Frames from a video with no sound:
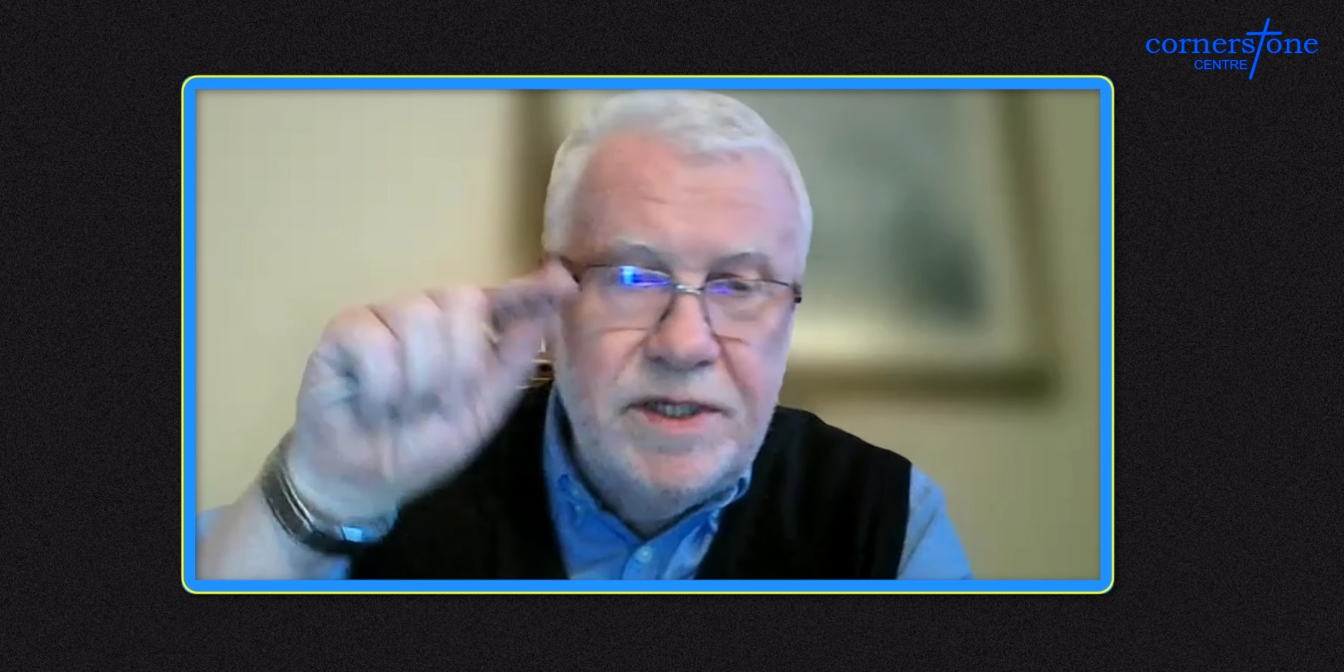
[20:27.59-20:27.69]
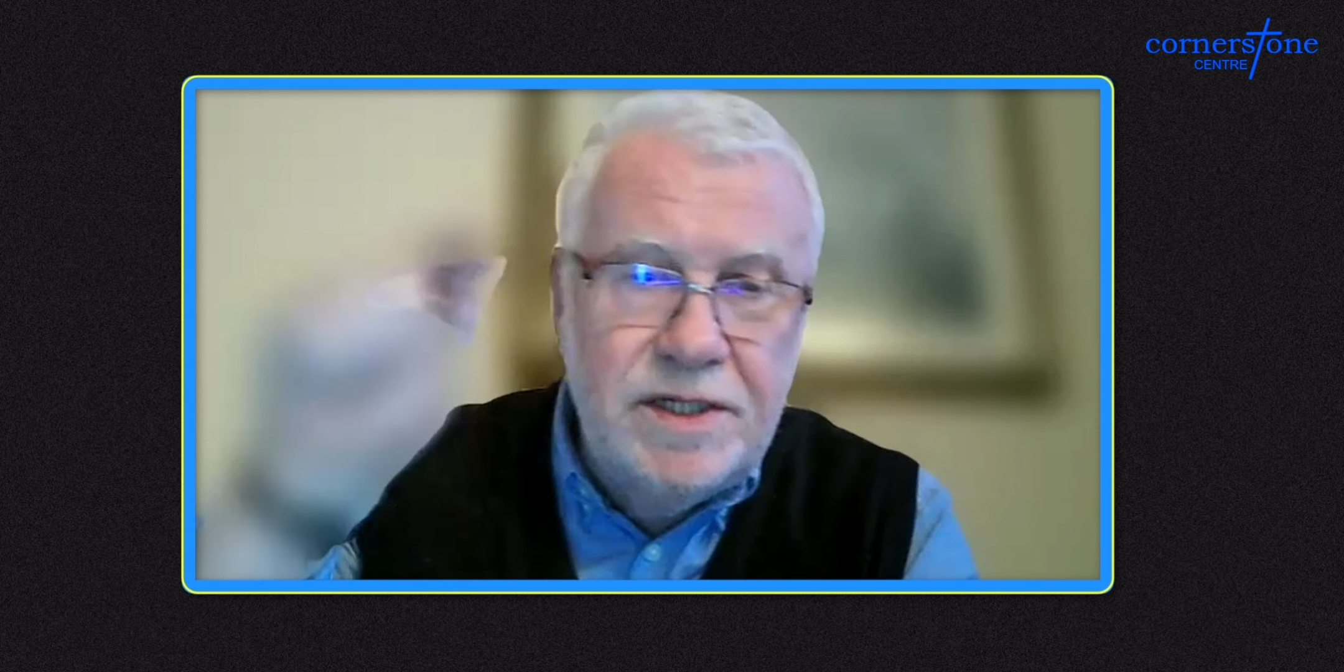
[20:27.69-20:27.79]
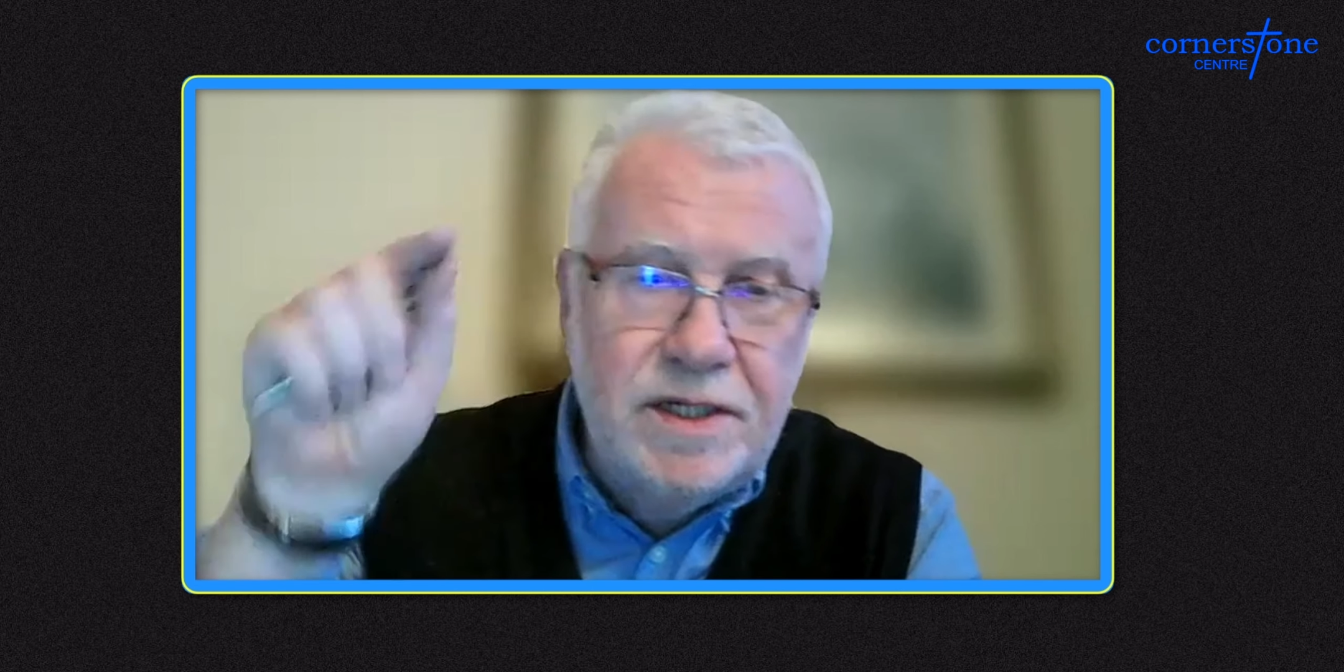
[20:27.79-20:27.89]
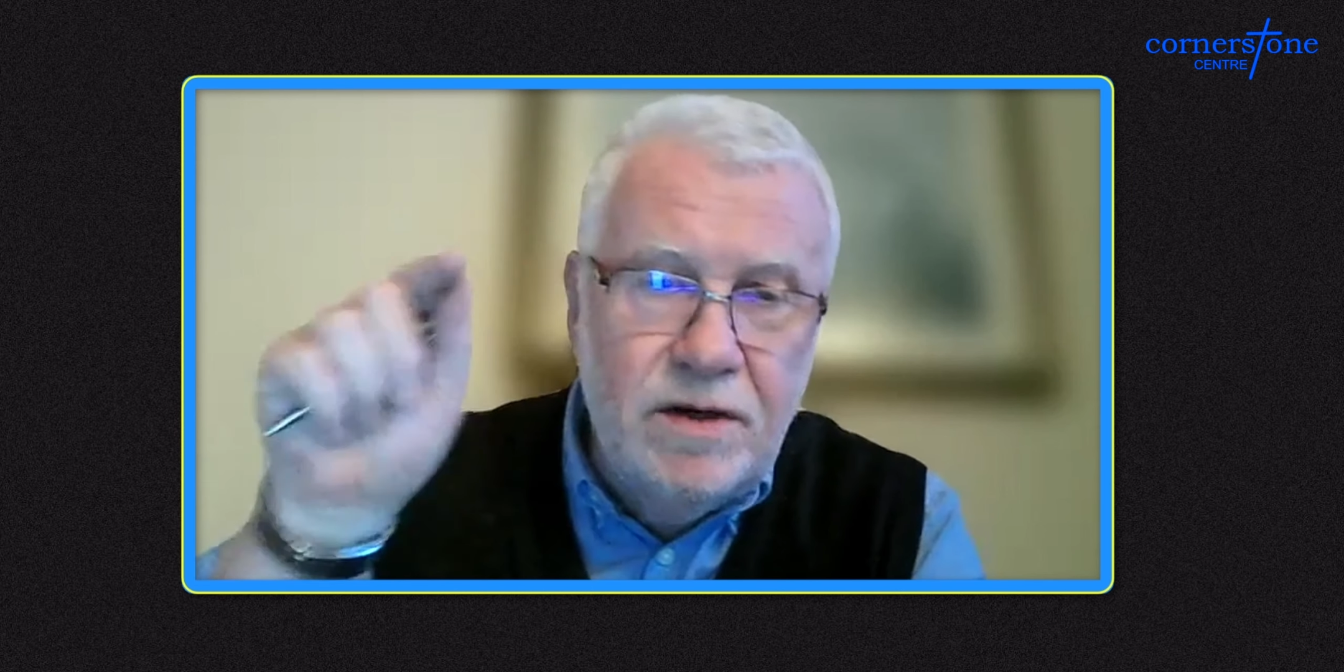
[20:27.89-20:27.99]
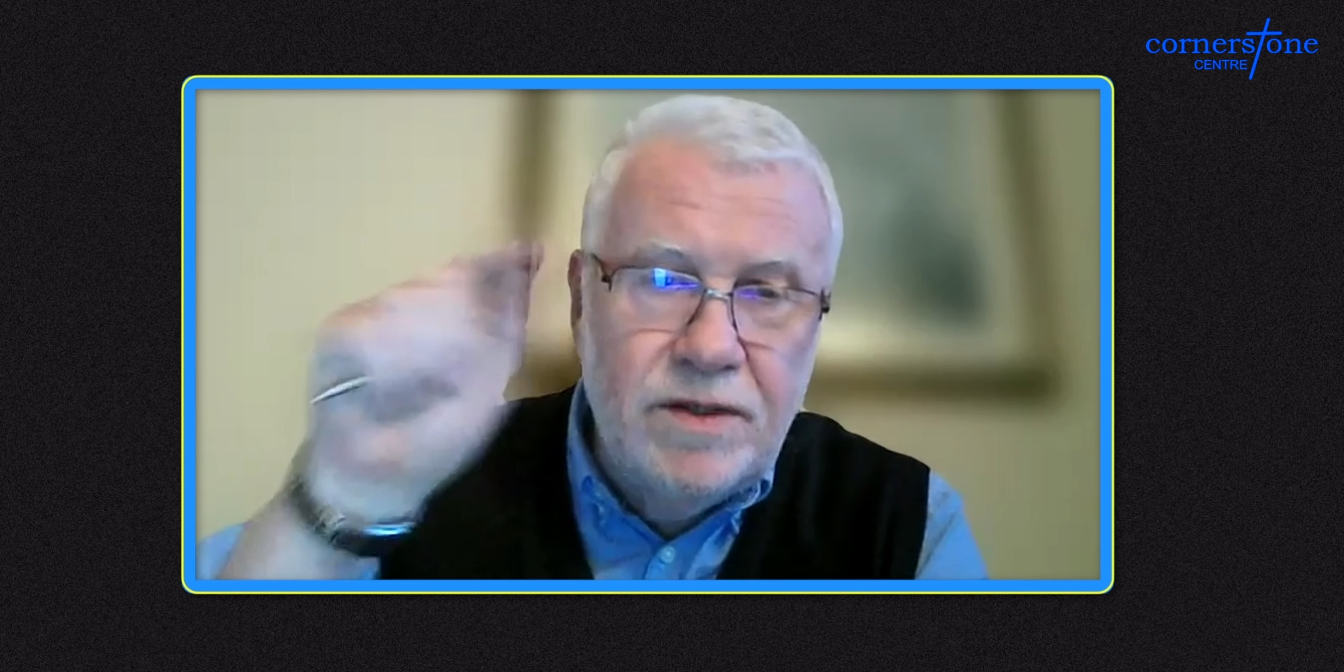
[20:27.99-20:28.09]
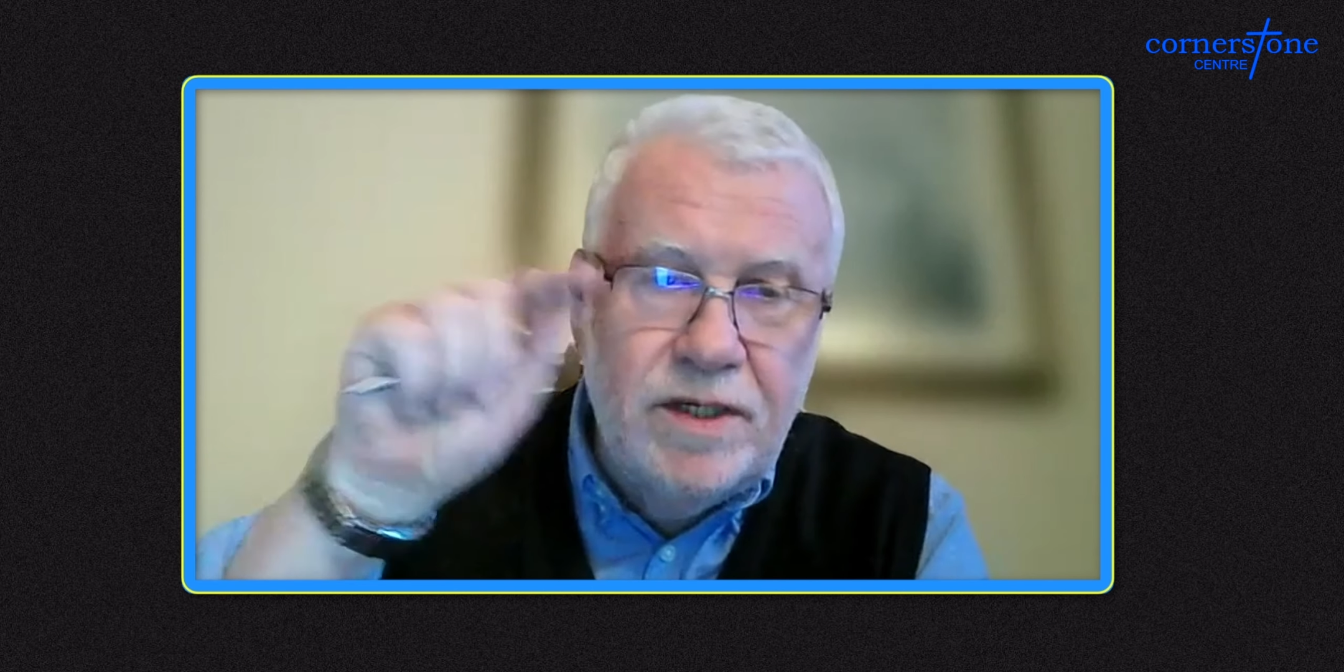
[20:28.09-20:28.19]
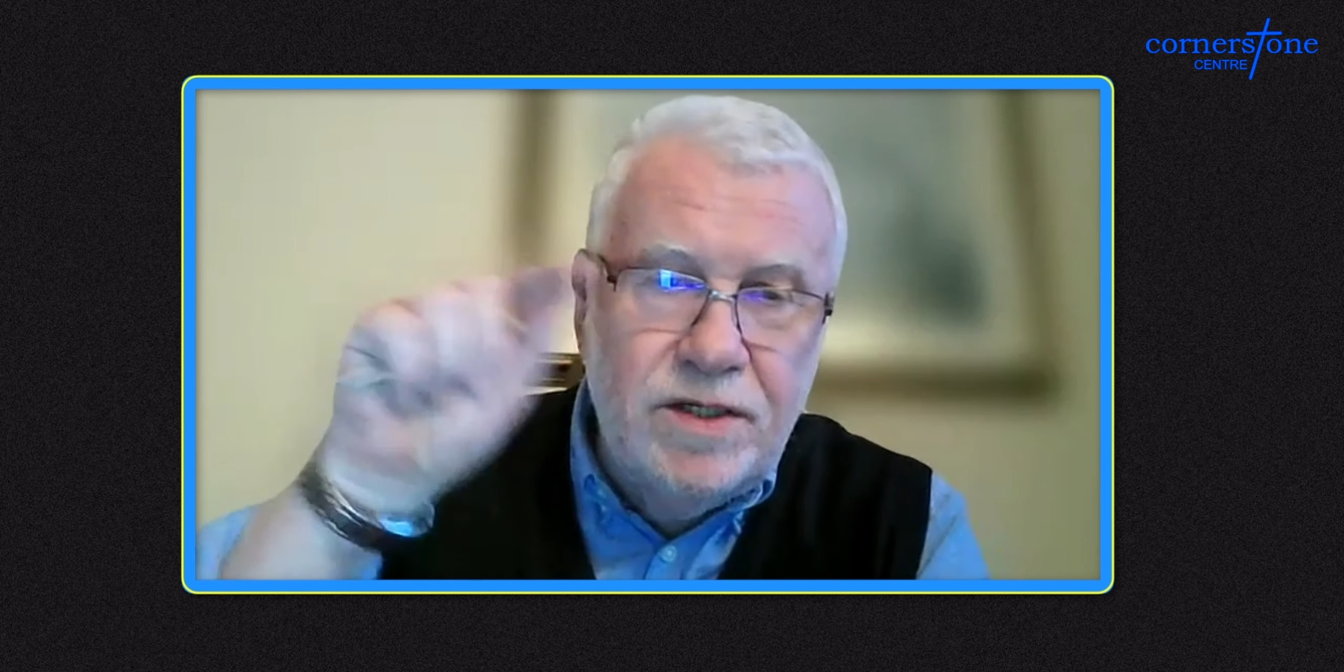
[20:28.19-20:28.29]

written on the